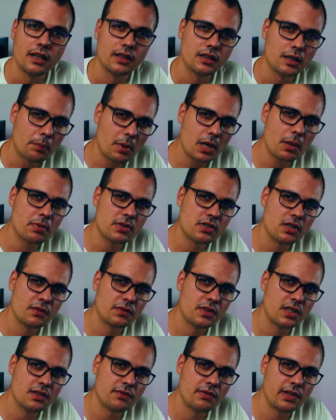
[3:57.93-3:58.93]
The purpose of
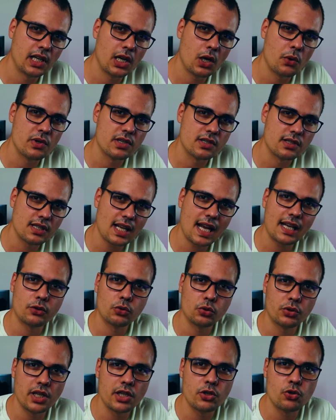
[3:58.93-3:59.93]
this video is not
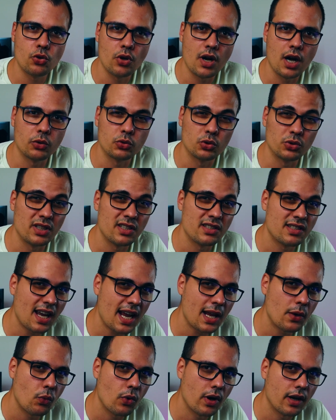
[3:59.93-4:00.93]
to teach you how to
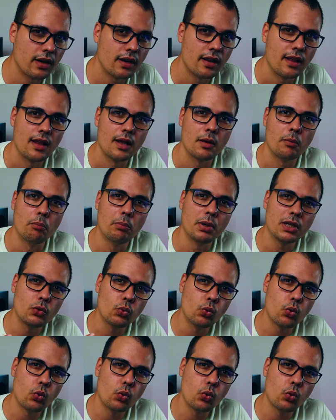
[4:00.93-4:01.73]
design one, but